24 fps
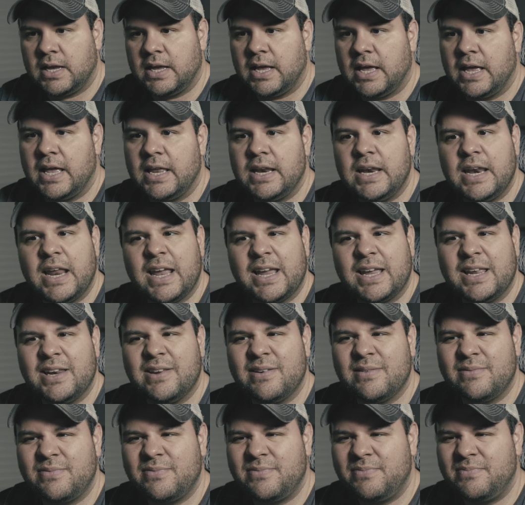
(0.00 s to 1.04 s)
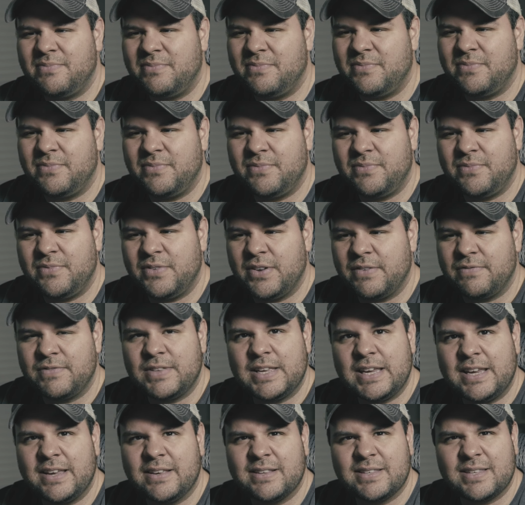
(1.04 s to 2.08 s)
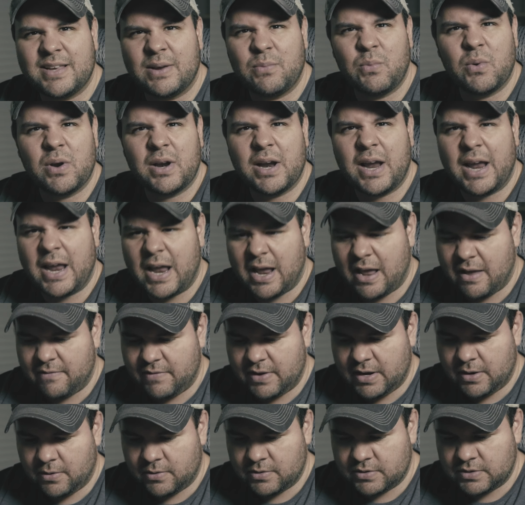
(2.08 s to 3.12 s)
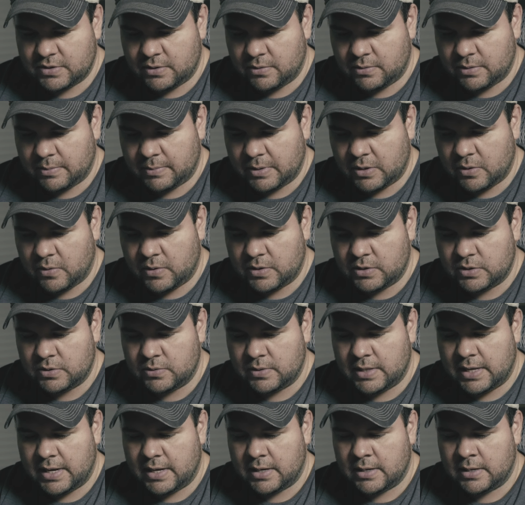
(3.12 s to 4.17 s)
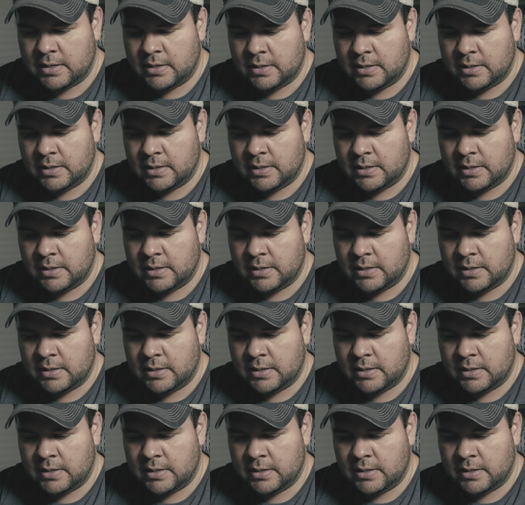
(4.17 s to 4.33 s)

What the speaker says: -50 is what I have here. So let me go ahead and do that.